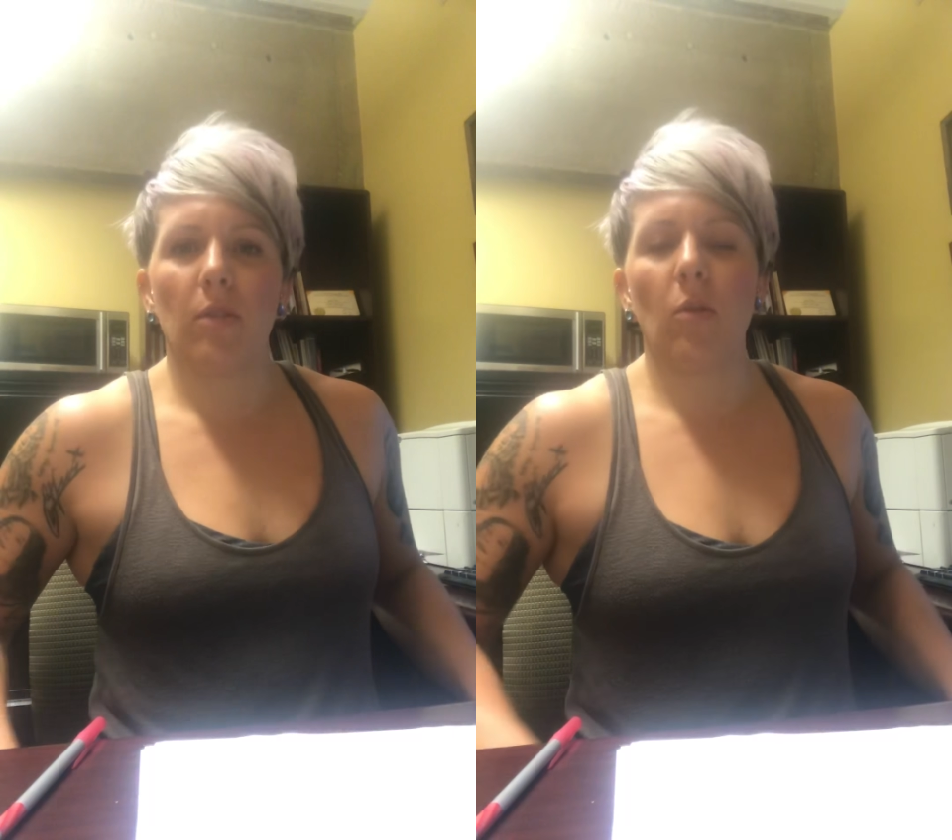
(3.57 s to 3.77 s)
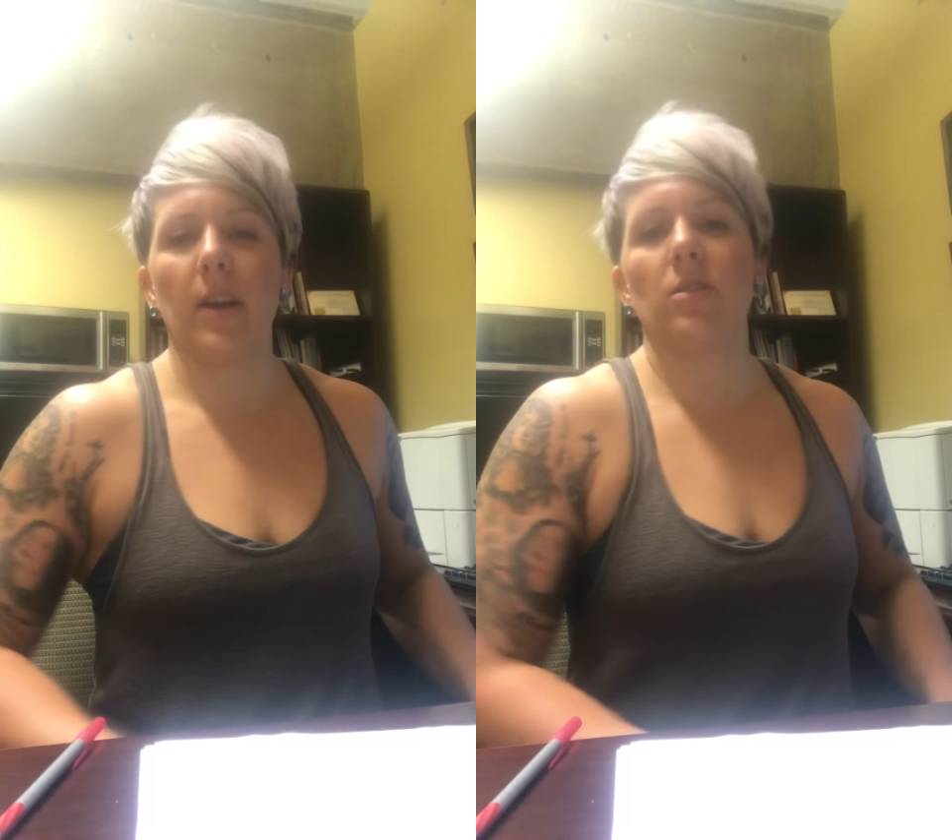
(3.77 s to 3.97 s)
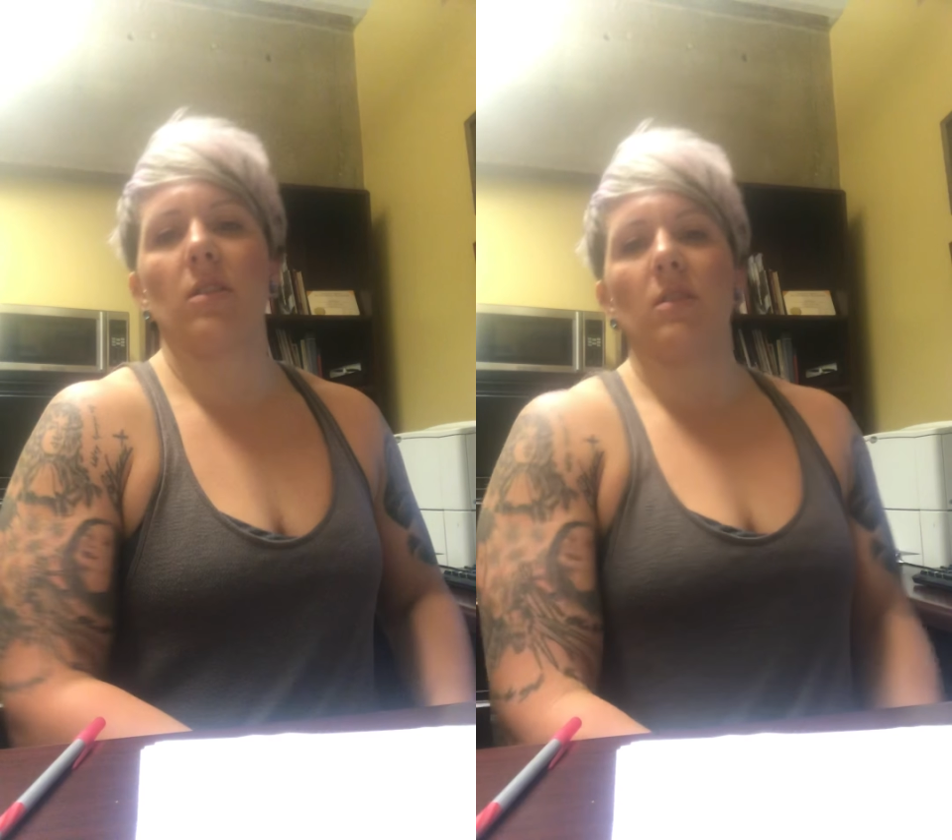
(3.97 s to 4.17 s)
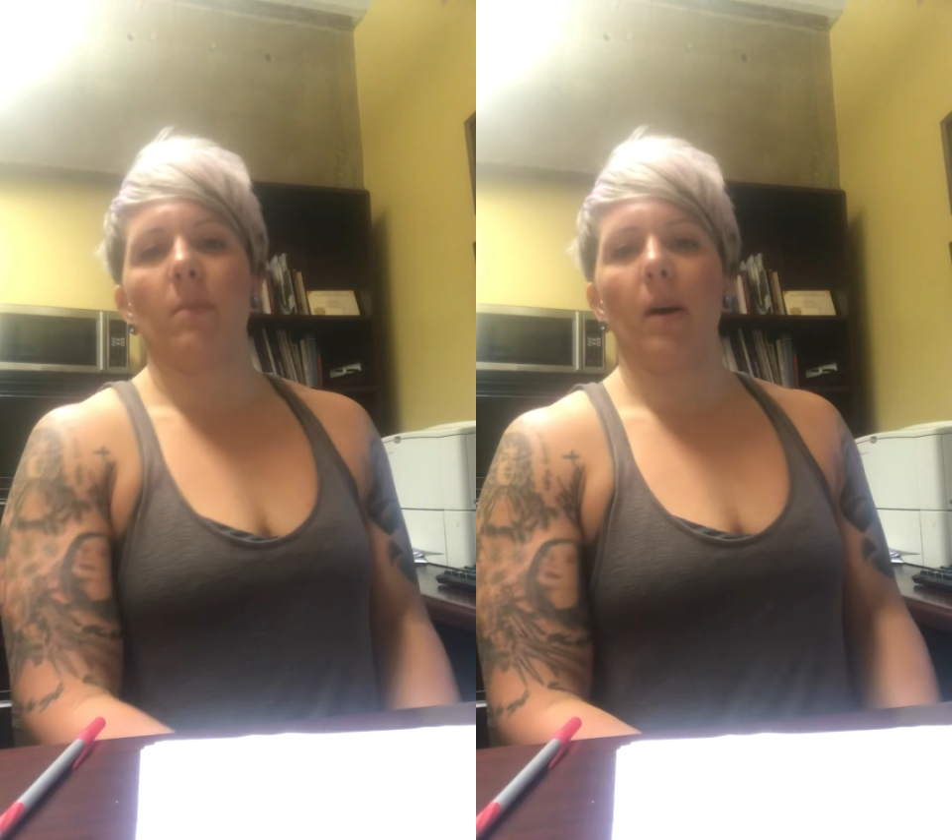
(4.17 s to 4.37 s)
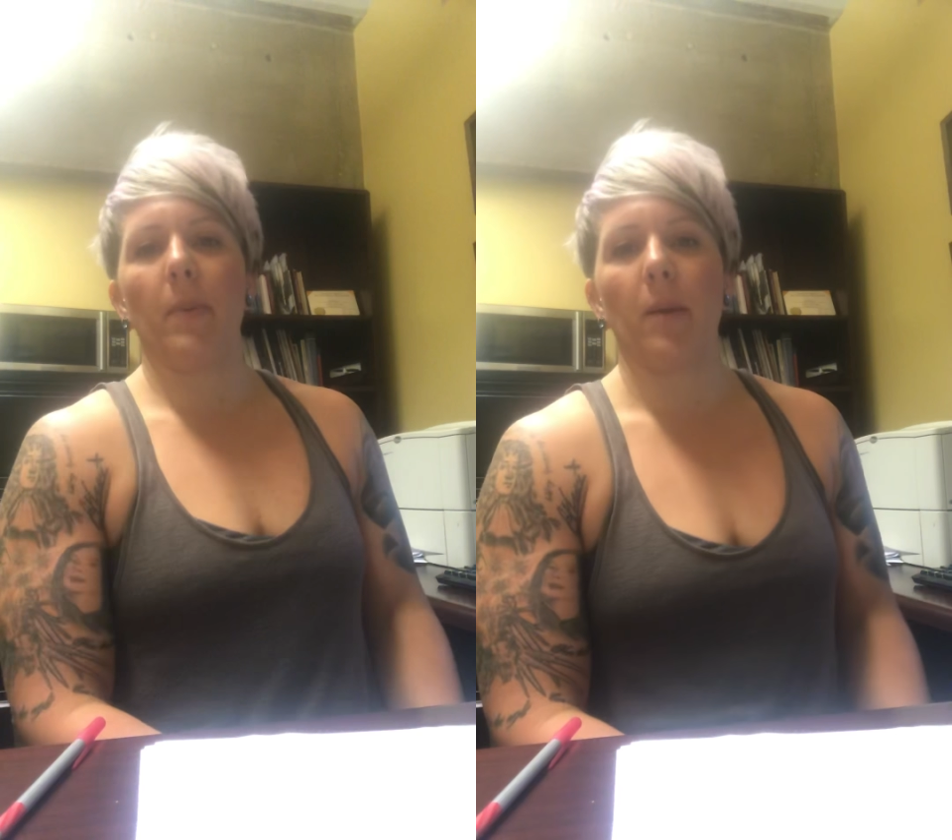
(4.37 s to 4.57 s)
of questions
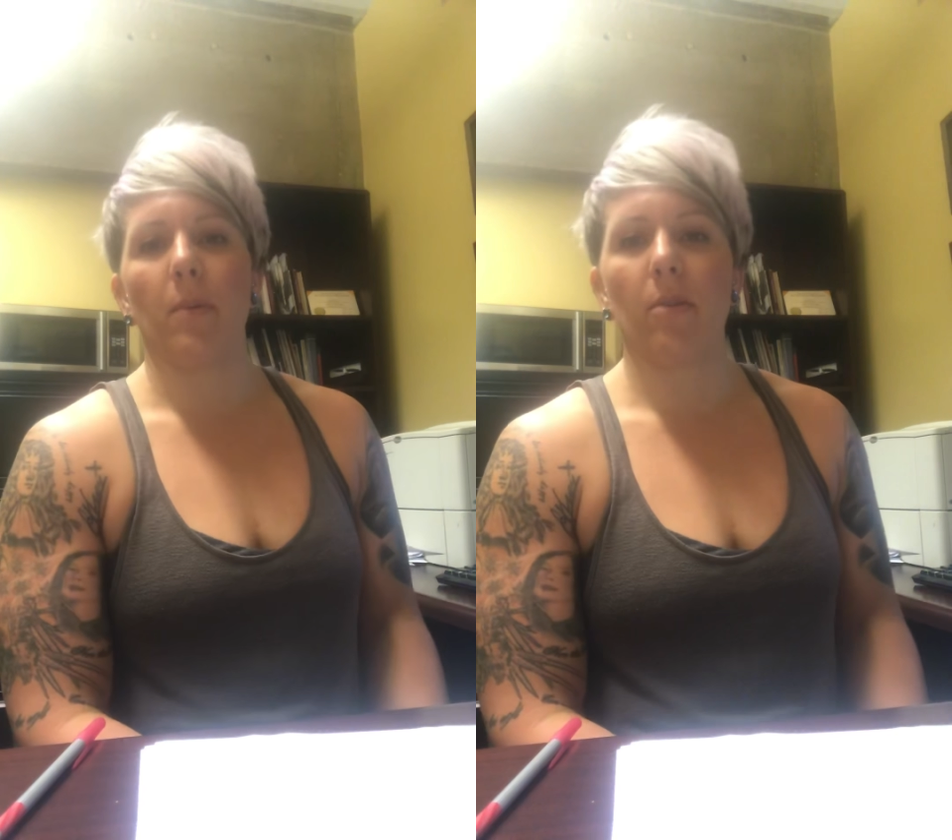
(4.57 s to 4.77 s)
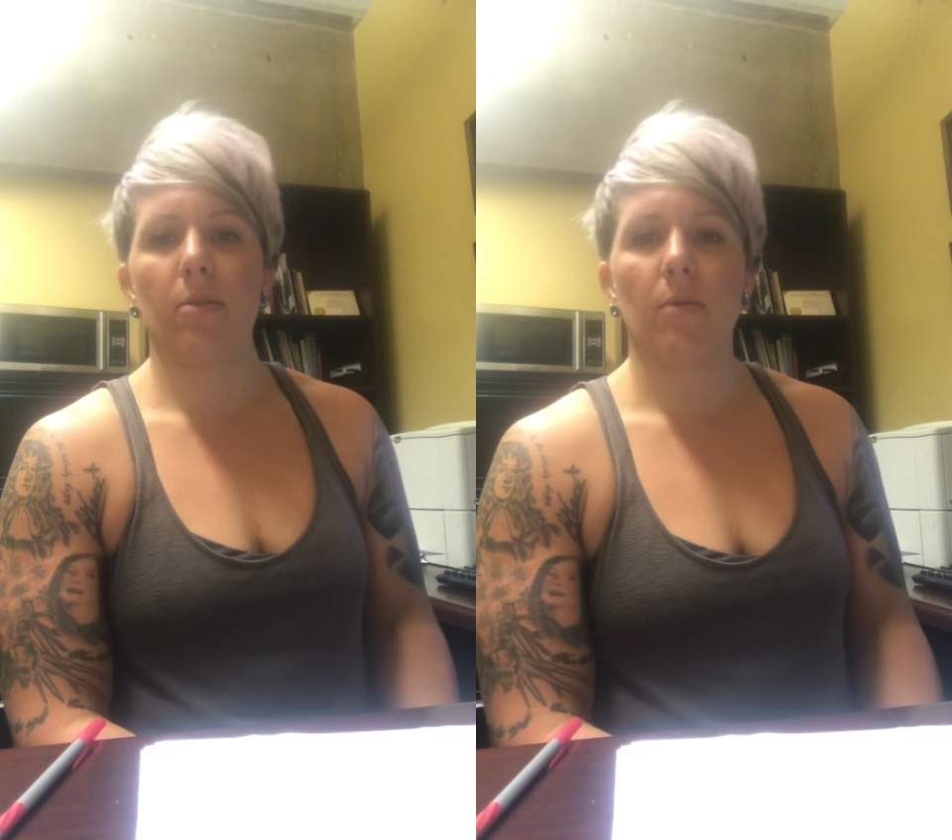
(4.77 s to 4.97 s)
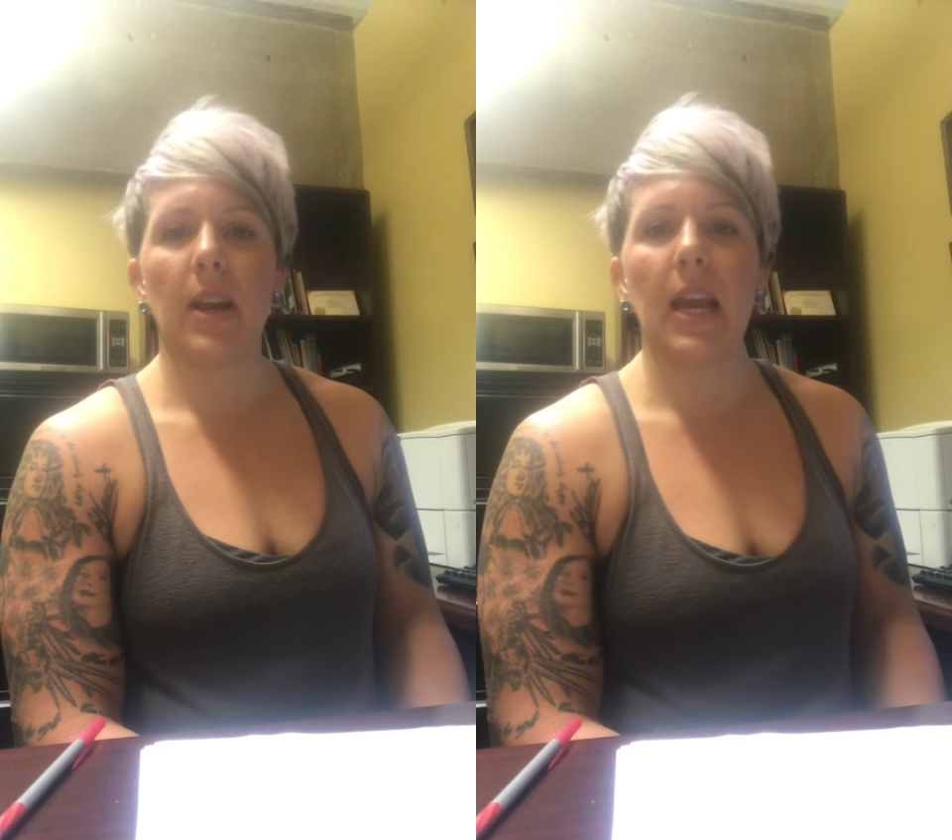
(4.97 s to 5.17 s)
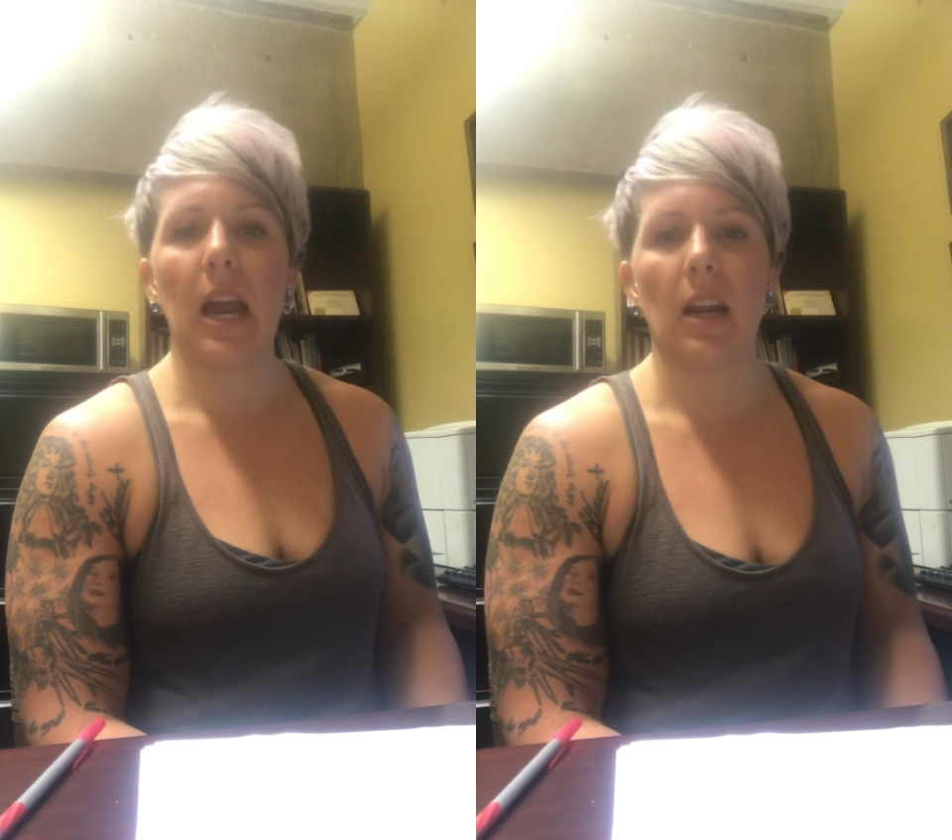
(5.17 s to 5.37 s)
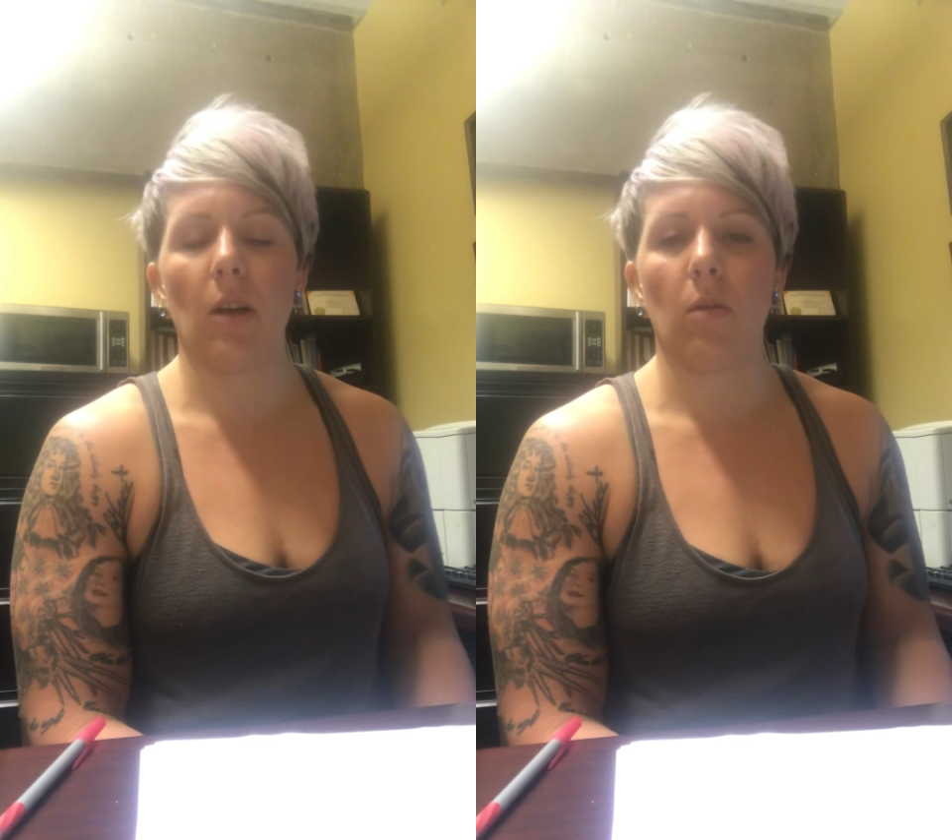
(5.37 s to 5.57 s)
about paper 3
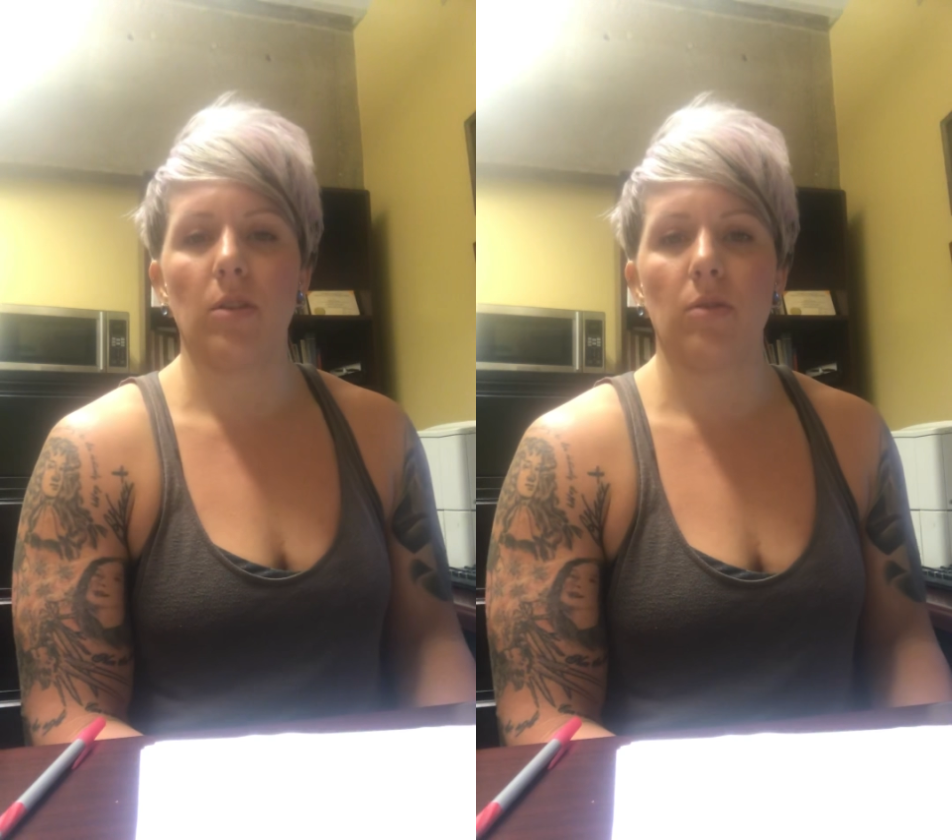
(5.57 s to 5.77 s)
and I want